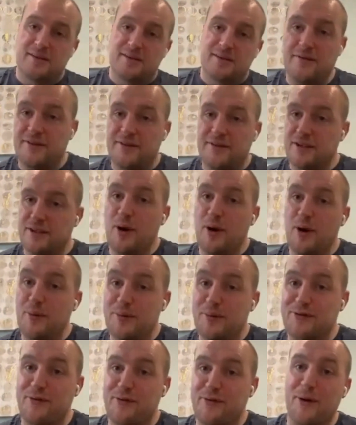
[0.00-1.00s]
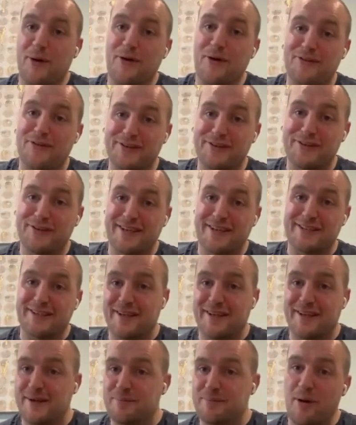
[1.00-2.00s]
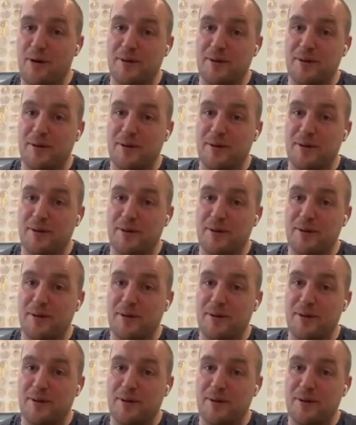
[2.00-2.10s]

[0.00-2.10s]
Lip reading: served its purpose for both of us, didn't it?